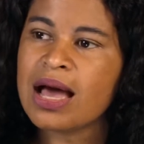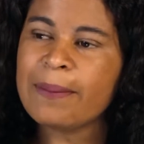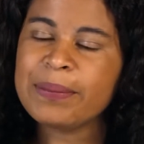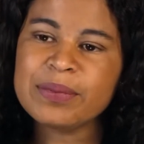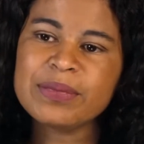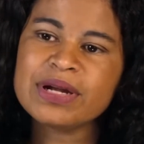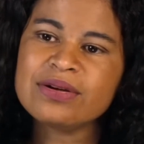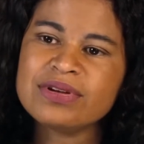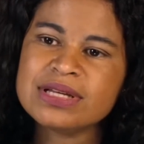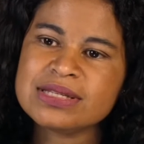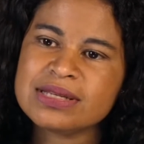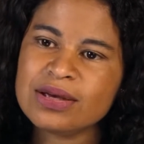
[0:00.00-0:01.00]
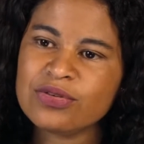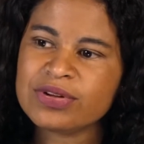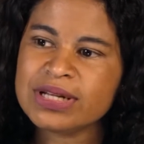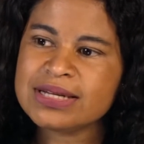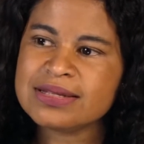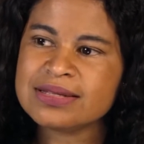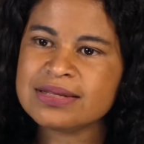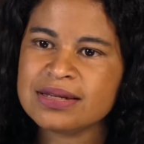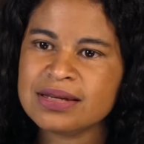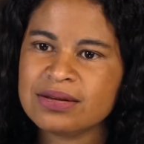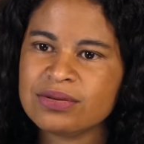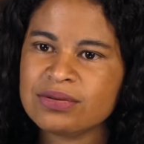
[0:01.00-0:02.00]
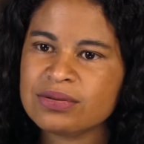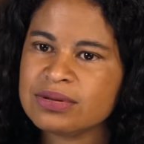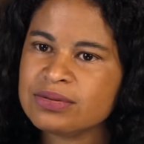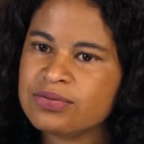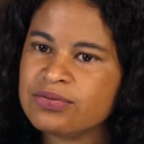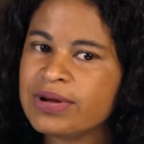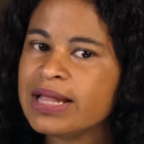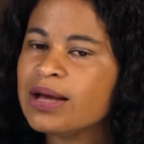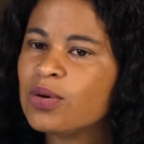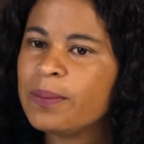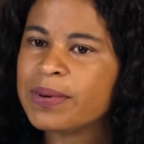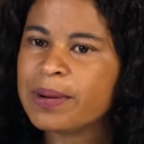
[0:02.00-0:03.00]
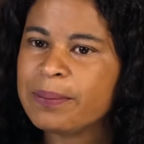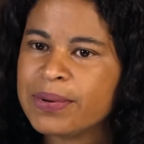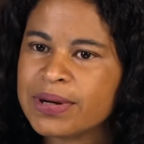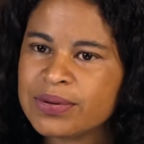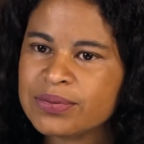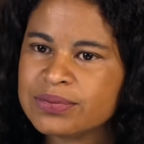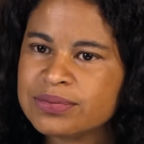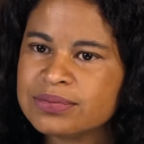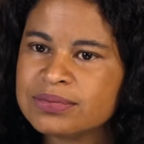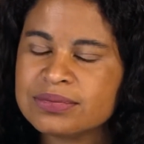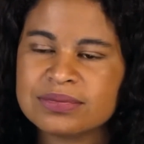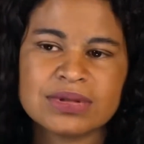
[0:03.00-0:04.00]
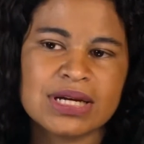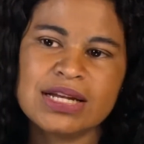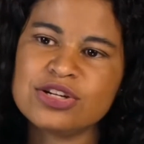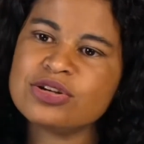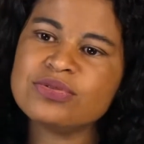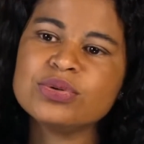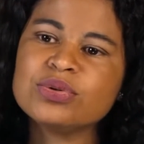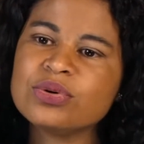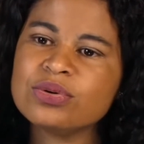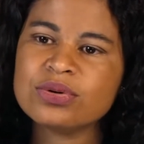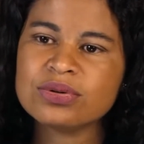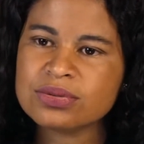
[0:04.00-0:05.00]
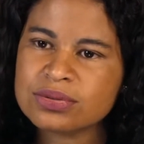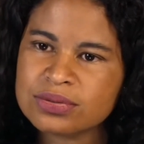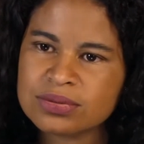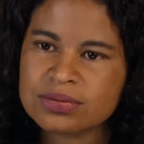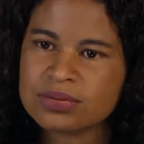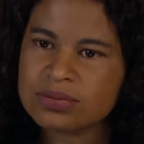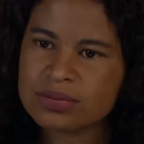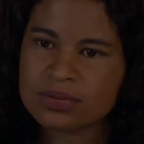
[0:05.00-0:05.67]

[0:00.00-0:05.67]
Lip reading: But the first time I asked him to go out to buy some bread, he came back high on drugs.